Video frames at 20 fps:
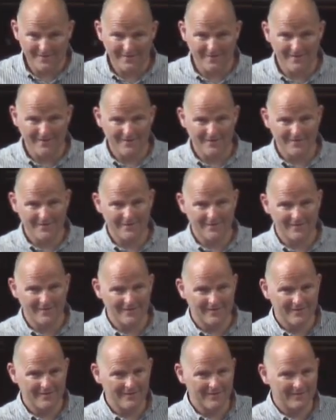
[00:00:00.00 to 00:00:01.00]

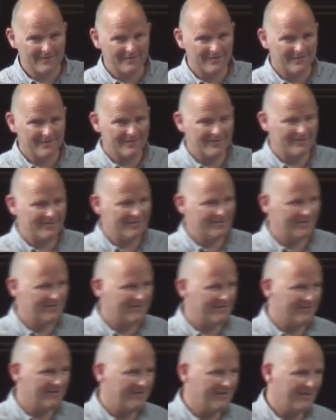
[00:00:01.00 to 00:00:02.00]

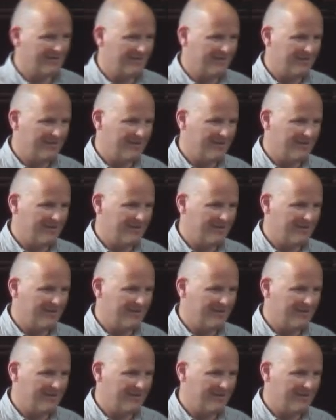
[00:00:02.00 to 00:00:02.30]
(silence)